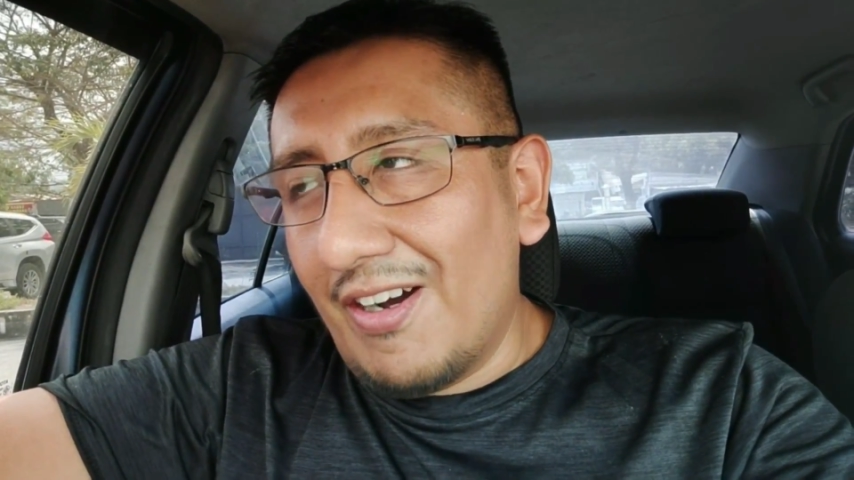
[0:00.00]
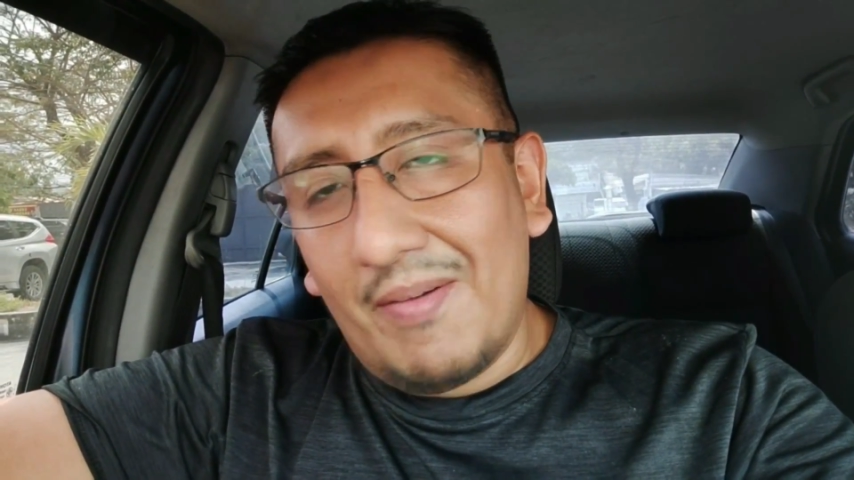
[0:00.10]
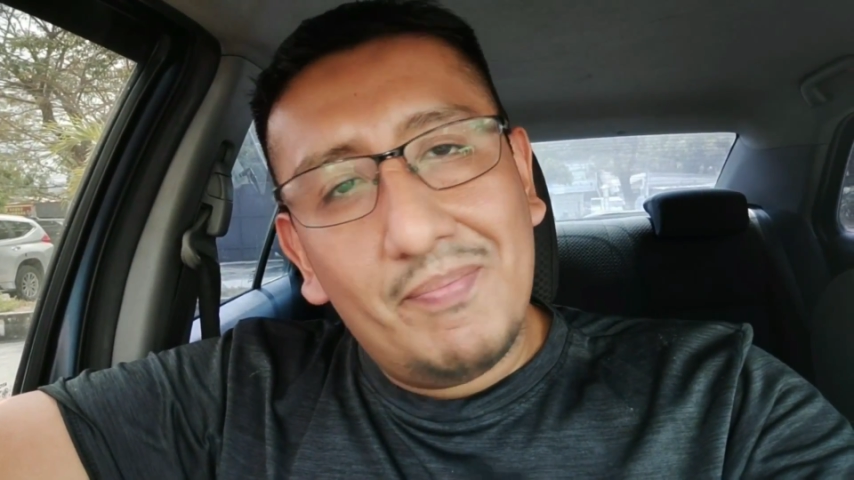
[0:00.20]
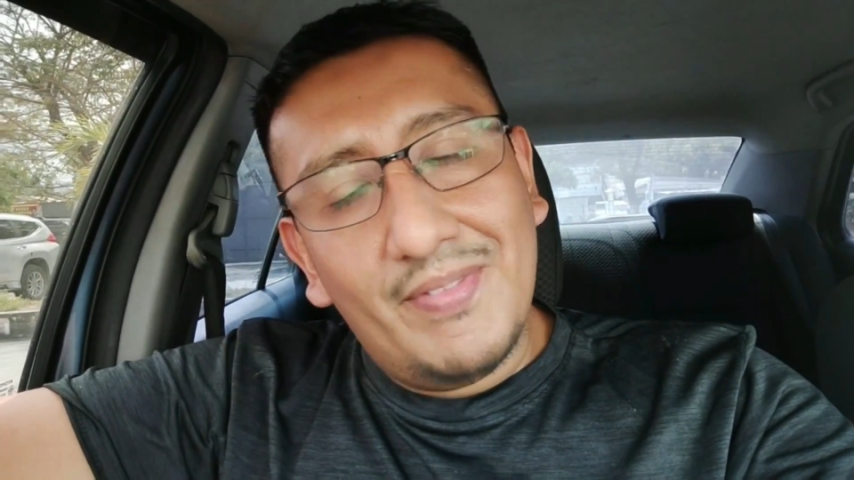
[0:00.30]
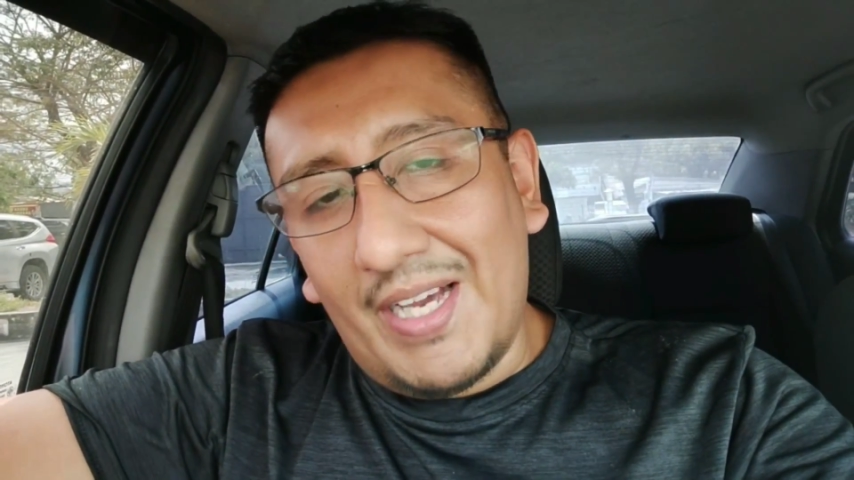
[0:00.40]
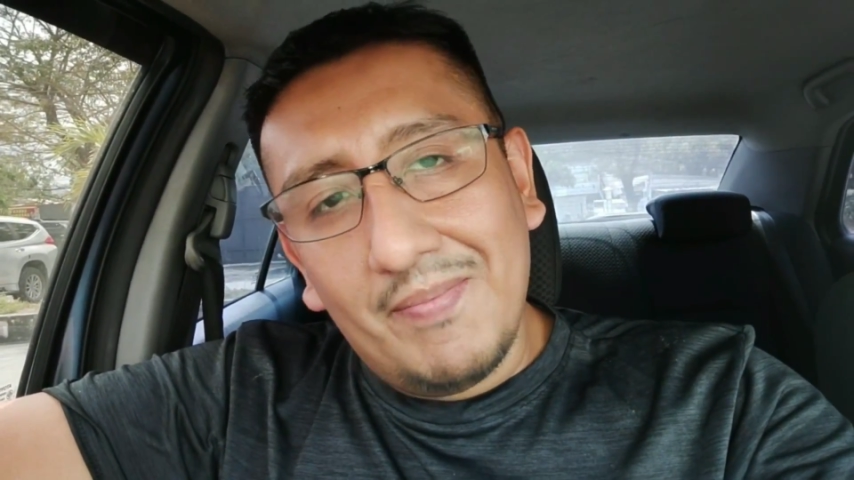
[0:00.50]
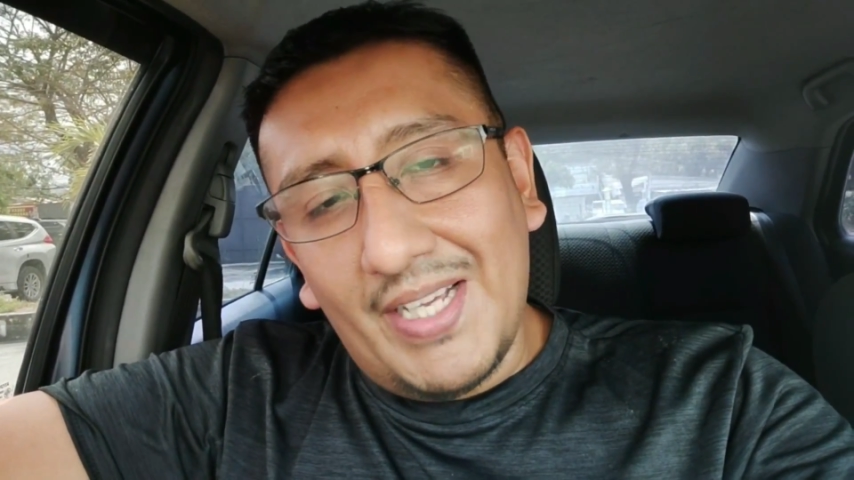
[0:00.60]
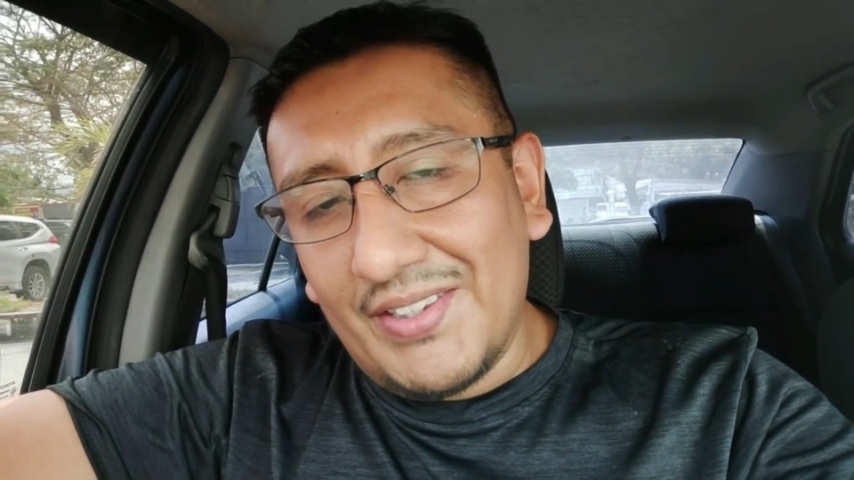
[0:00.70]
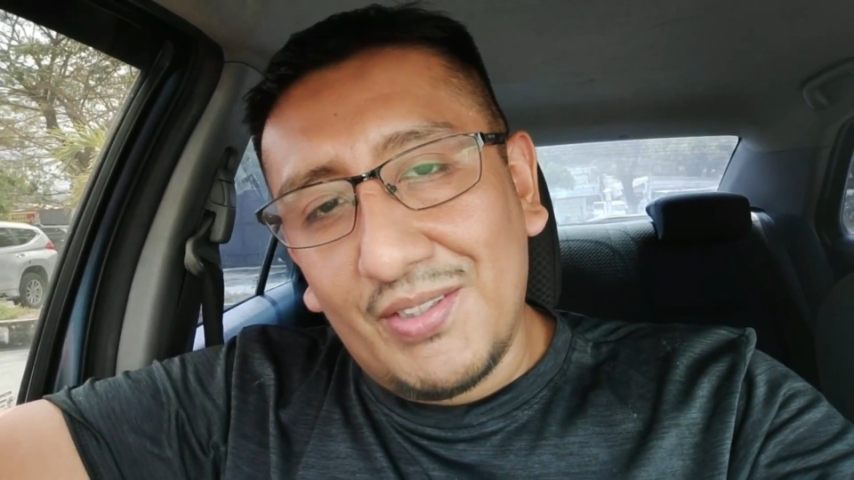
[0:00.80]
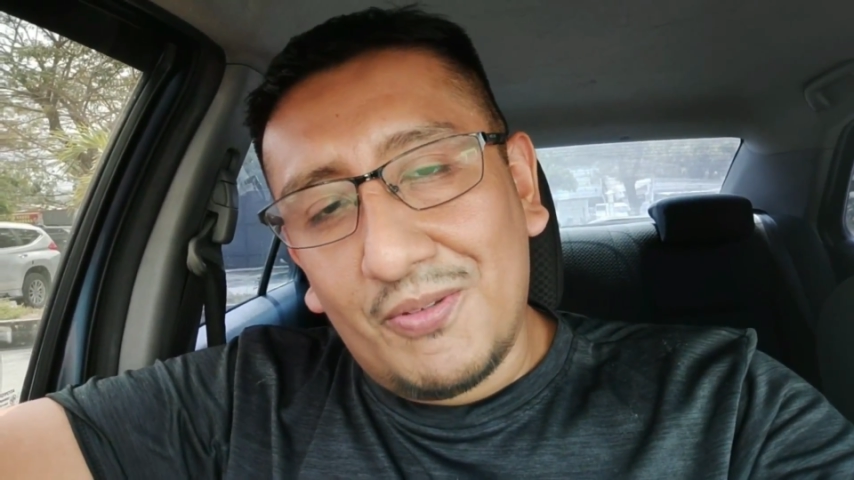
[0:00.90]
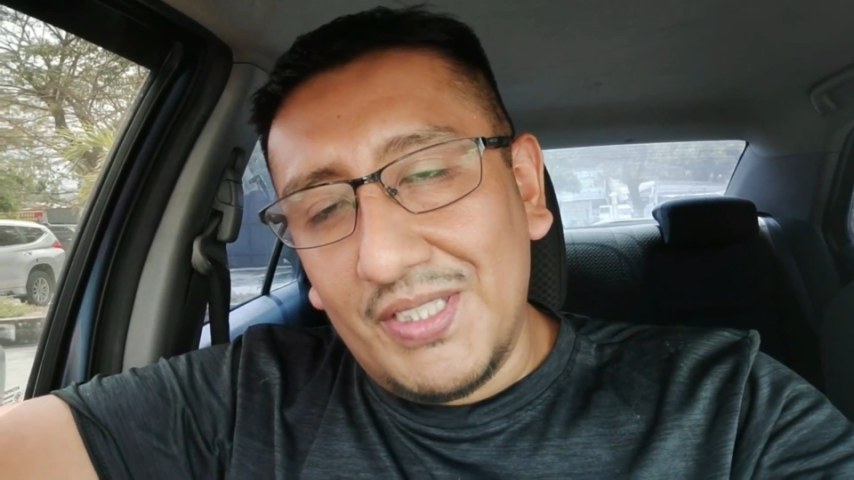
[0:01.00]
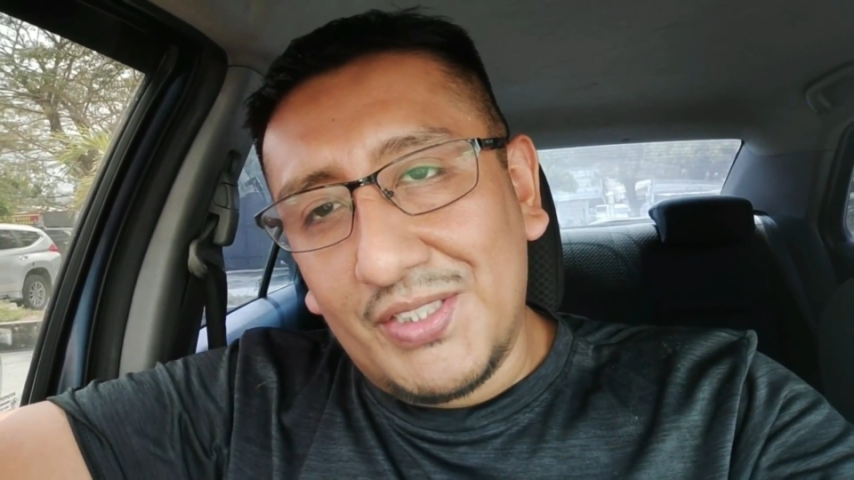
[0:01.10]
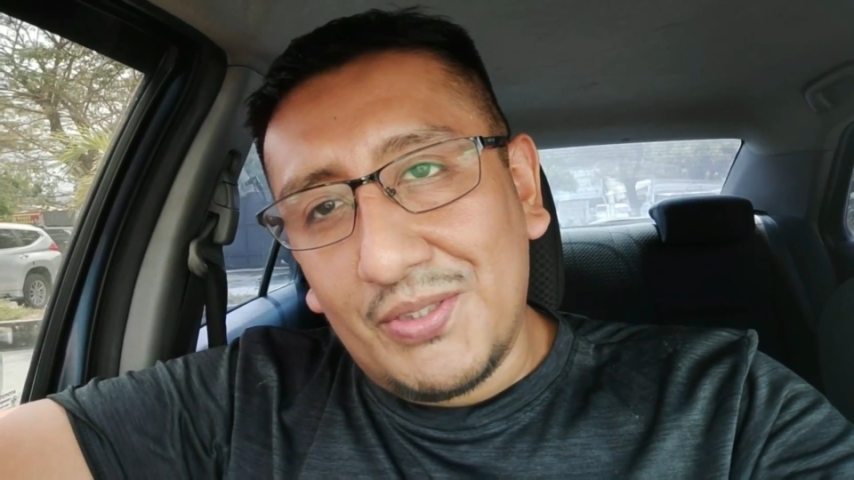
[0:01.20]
I'm not the one